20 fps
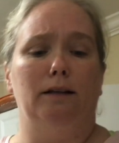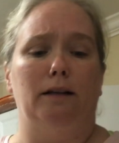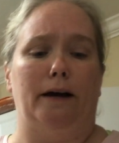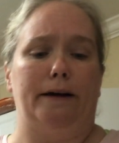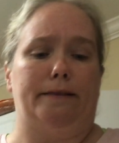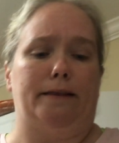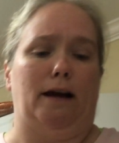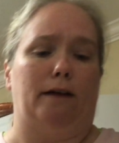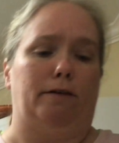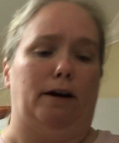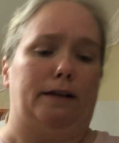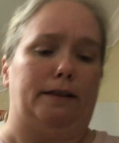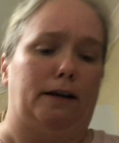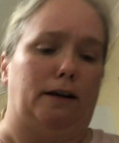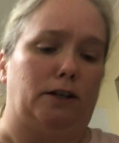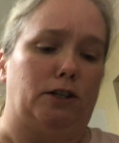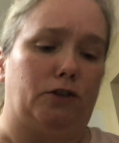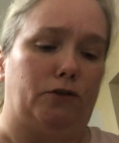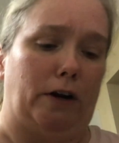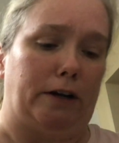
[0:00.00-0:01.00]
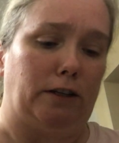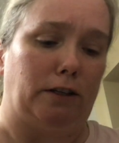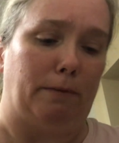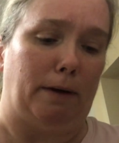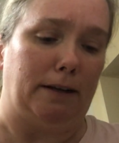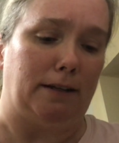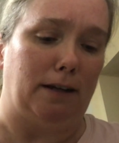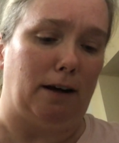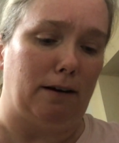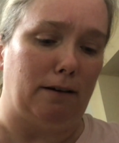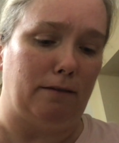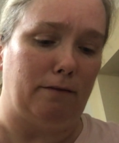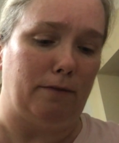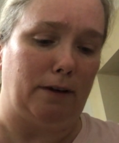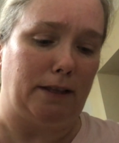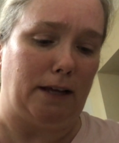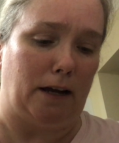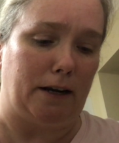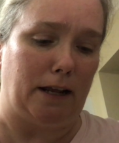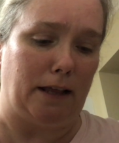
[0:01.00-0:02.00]
like that right there, straight to my tongue
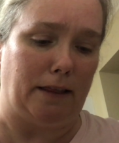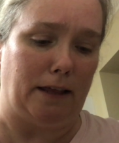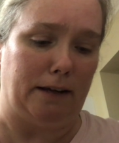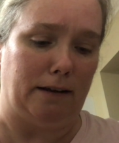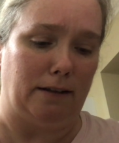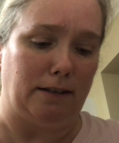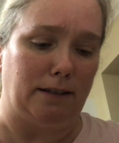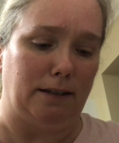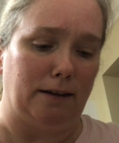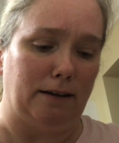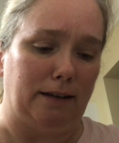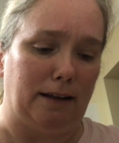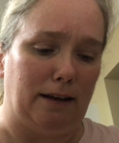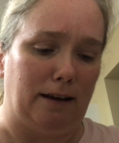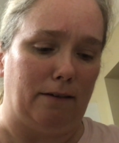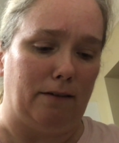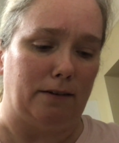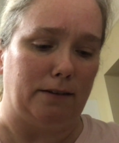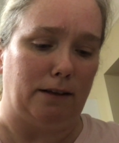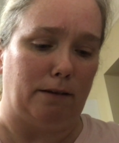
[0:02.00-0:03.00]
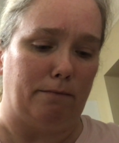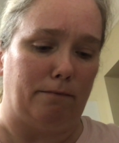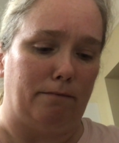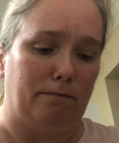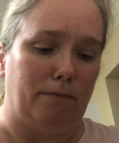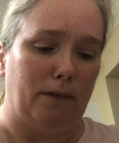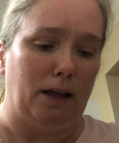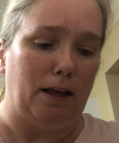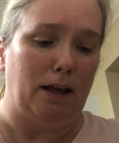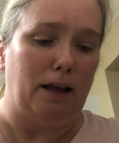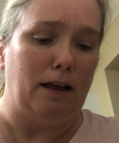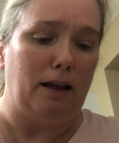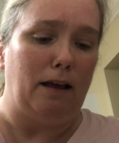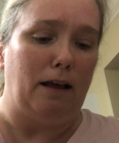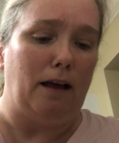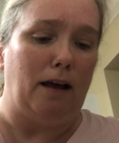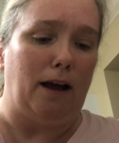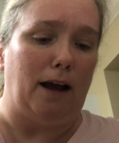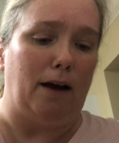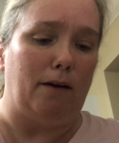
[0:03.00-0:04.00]
without anything else in there, that was a
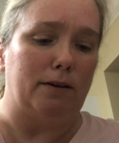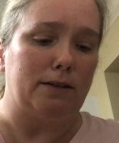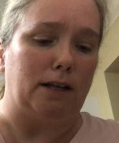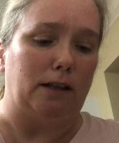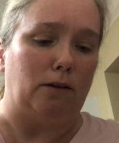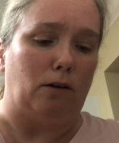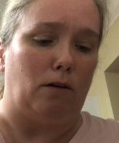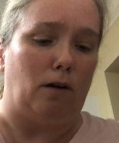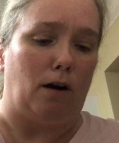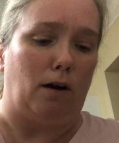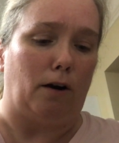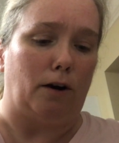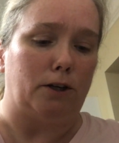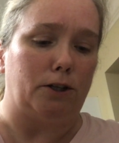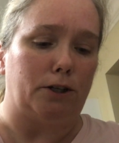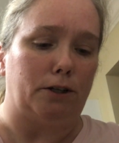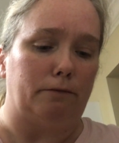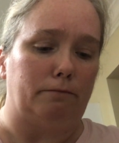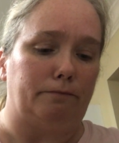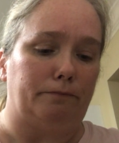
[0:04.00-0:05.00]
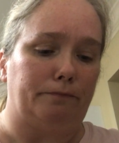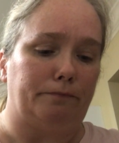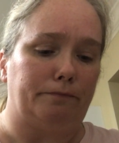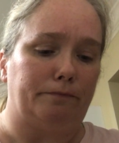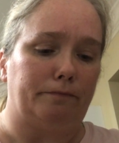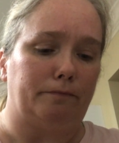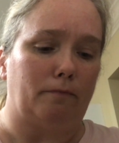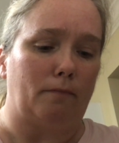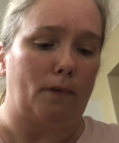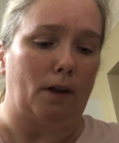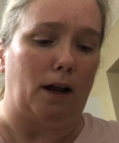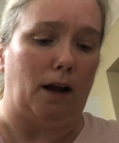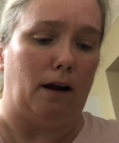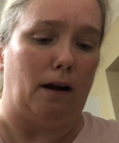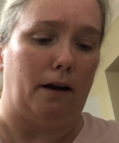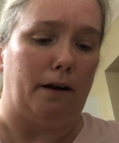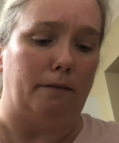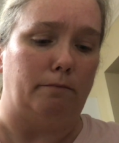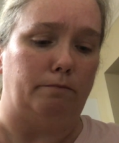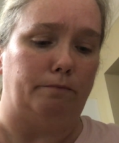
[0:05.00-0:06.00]
little harsh.
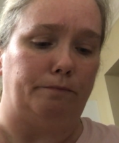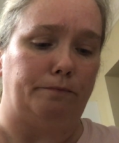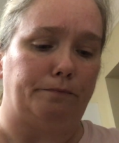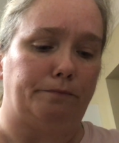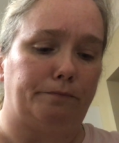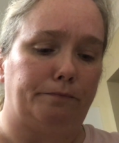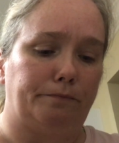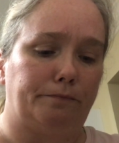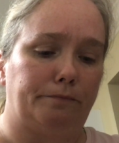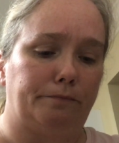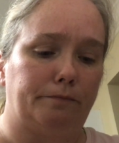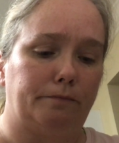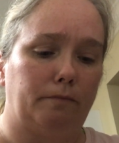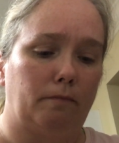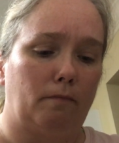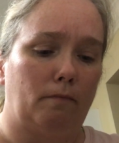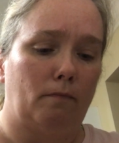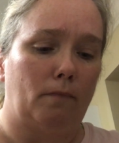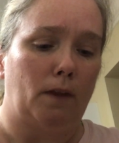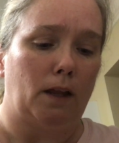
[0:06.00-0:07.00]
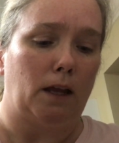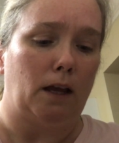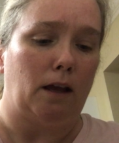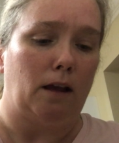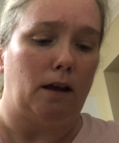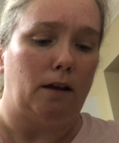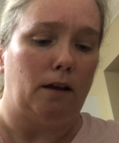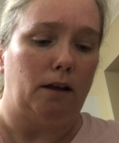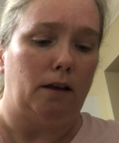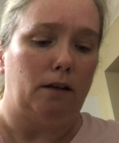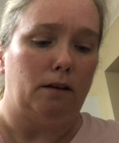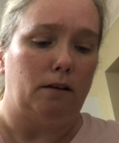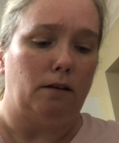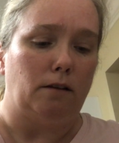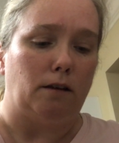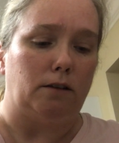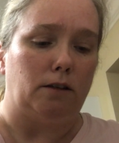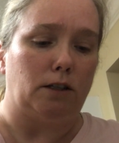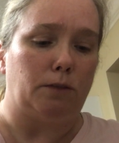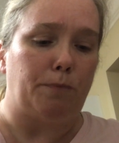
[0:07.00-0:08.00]

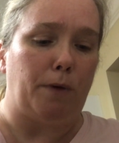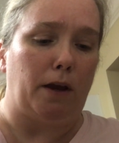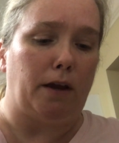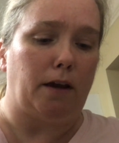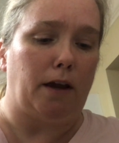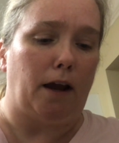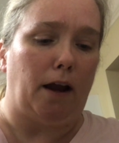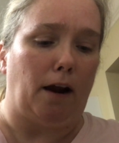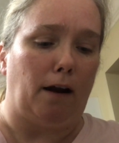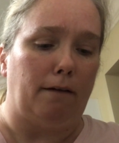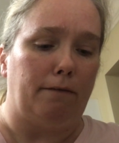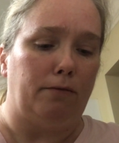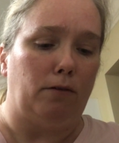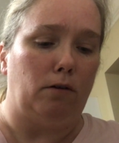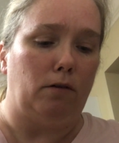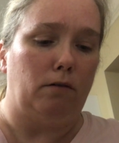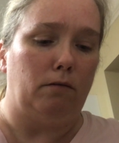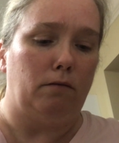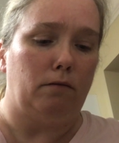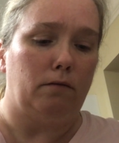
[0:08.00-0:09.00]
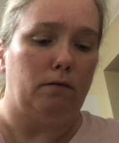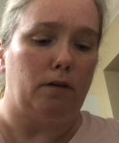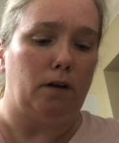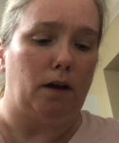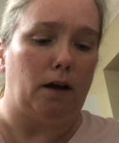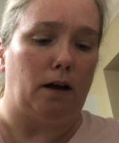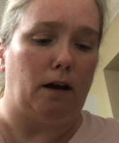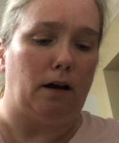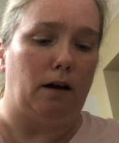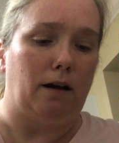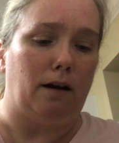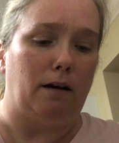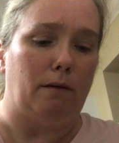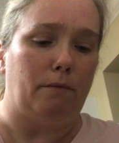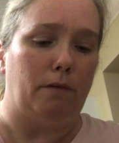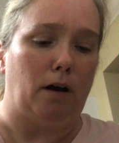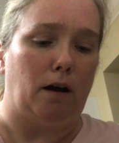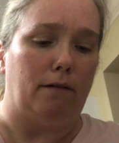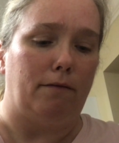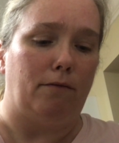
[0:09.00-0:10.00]
So just be careful
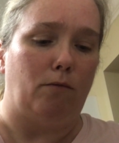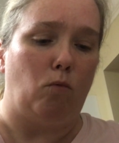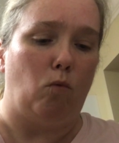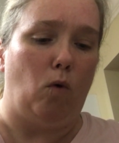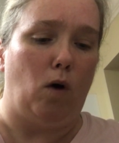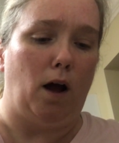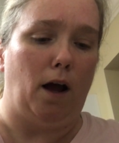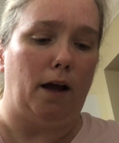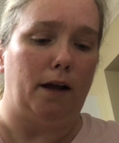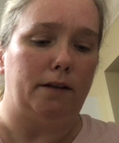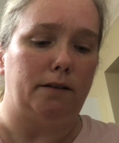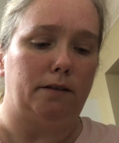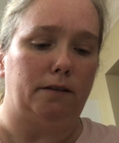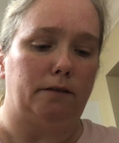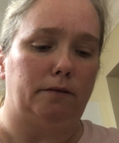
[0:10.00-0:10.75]
of what